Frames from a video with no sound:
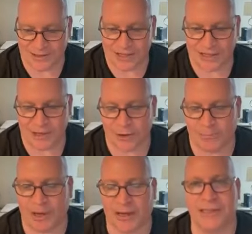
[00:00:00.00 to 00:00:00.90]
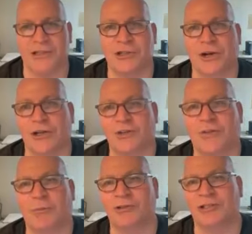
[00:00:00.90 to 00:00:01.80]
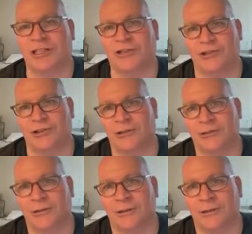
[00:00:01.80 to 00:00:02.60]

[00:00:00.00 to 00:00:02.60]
Six hundred bucks he charged for the procedure.